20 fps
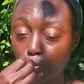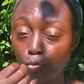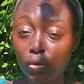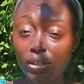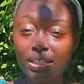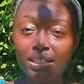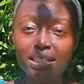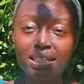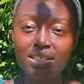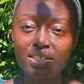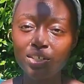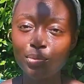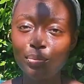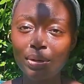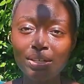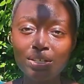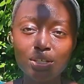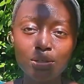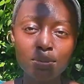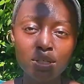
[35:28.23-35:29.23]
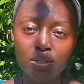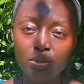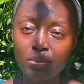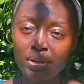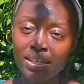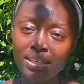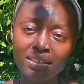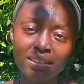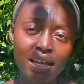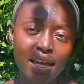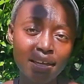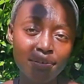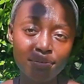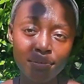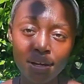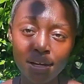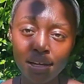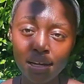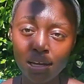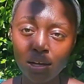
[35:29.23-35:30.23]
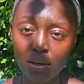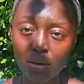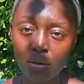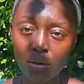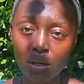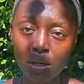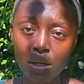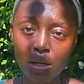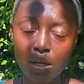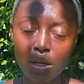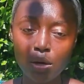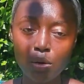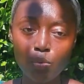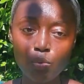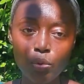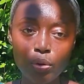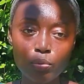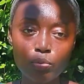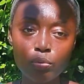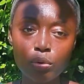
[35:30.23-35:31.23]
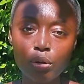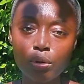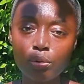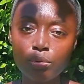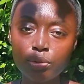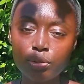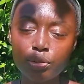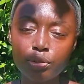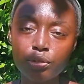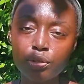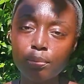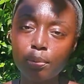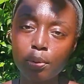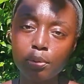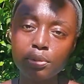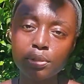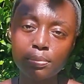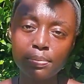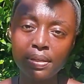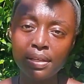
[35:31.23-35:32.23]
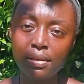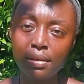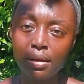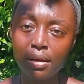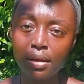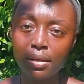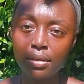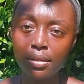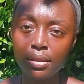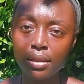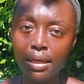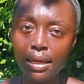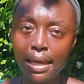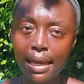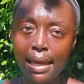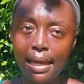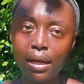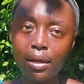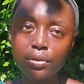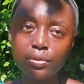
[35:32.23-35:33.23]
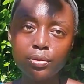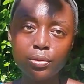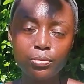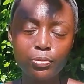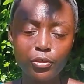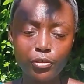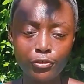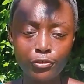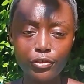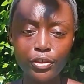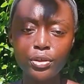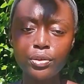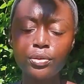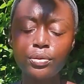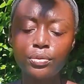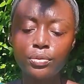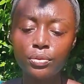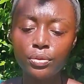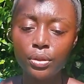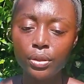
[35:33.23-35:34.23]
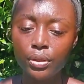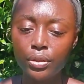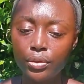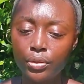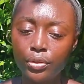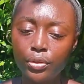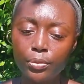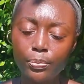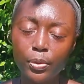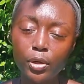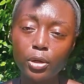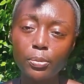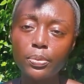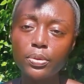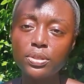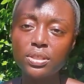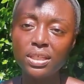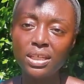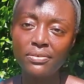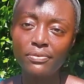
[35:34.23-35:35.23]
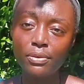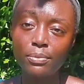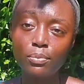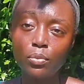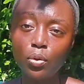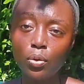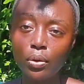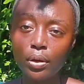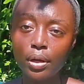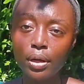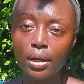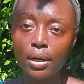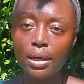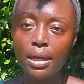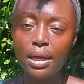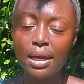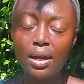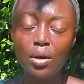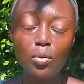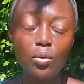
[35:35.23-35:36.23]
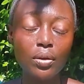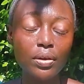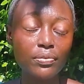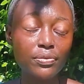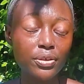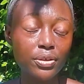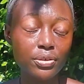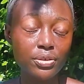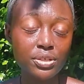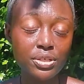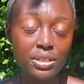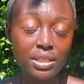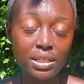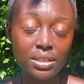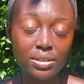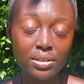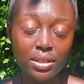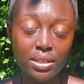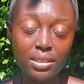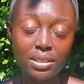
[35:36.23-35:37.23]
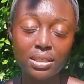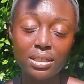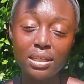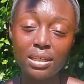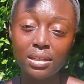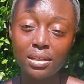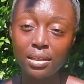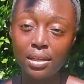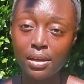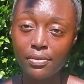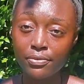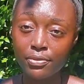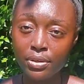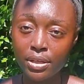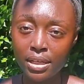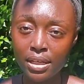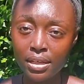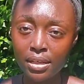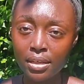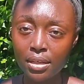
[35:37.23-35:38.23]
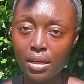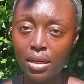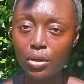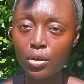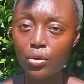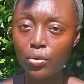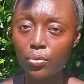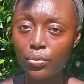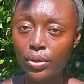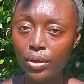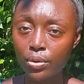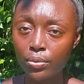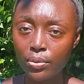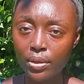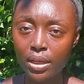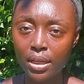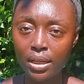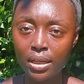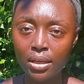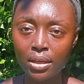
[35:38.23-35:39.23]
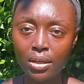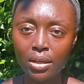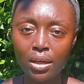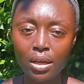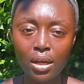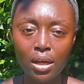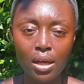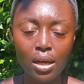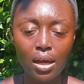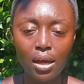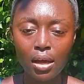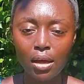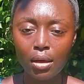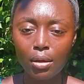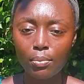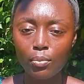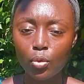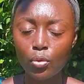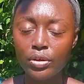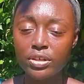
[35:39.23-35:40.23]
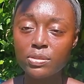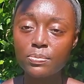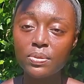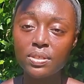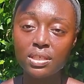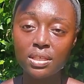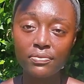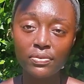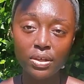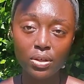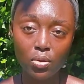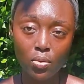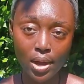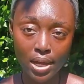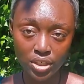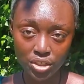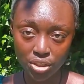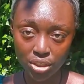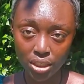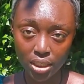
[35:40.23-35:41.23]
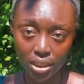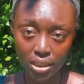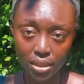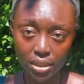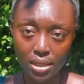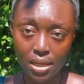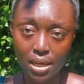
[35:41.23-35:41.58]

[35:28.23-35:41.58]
What it is you're meant to be doing in life right now, what road you're supposed to be on how to fulfill your purpose even more. Or if you're just interested in a love reading, a career reading, um, or a specific question,